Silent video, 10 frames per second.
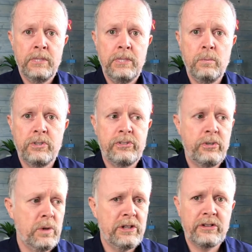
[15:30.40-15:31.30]
you were
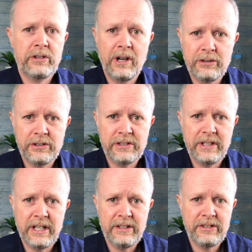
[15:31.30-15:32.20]
2 weeks closer to
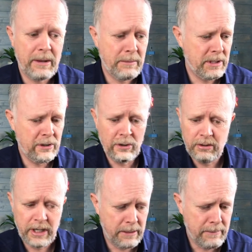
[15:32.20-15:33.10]
the exam and you'd
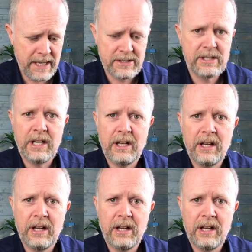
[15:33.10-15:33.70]
already missed